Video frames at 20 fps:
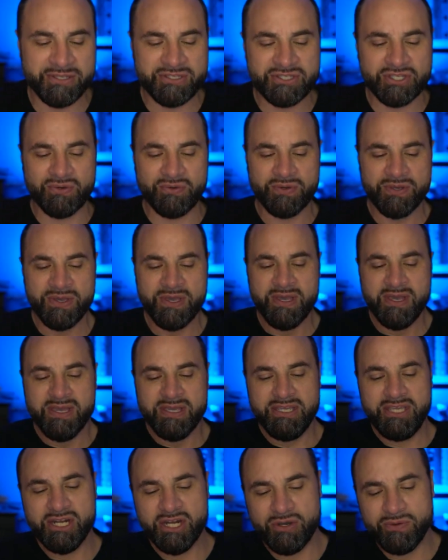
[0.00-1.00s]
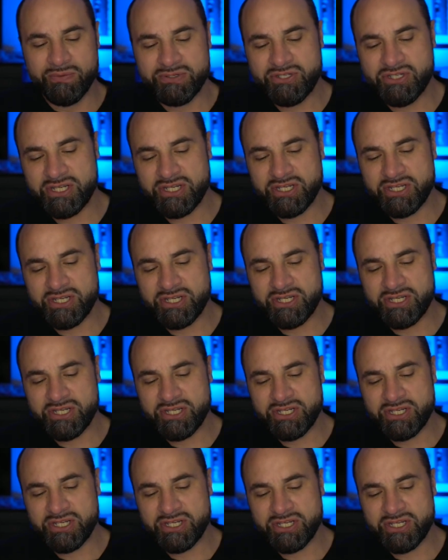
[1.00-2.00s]
So, you know, just
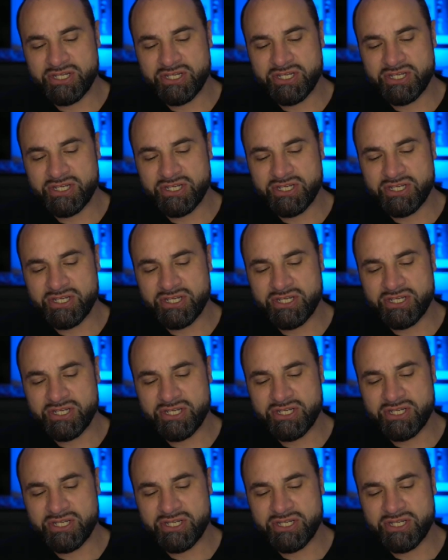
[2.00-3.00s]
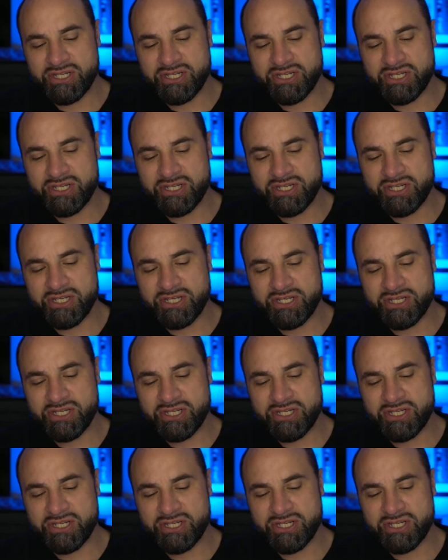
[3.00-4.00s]
saying, if you, what's up, my friend
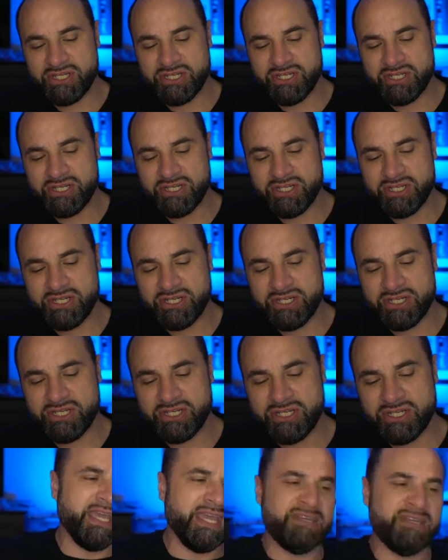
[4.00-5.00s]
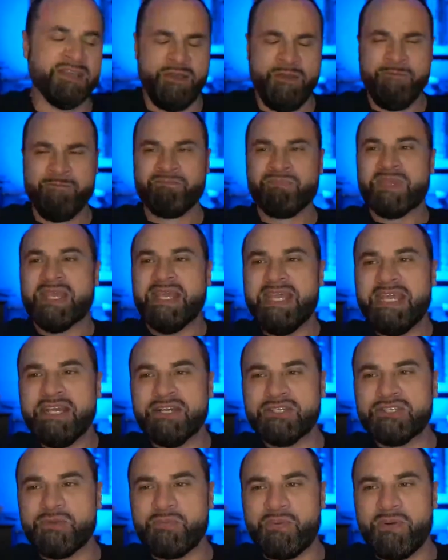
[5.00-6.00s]
Hazan? Now, just saying, here's
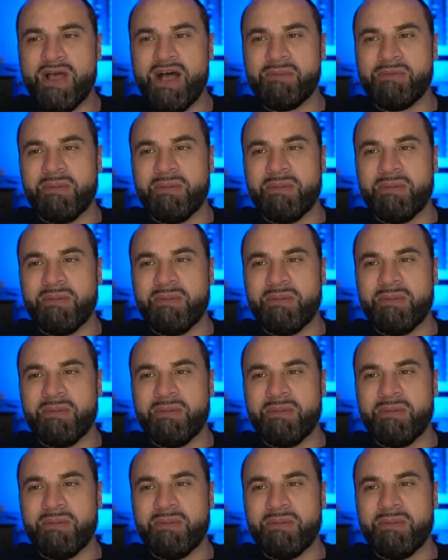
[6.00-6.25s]
the problem.